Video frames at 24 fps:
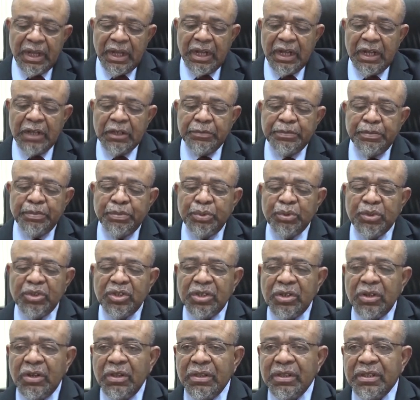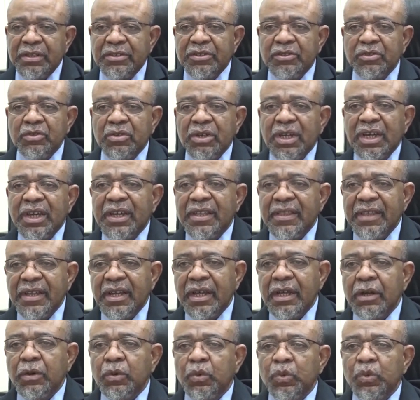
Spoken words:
And putting all this together,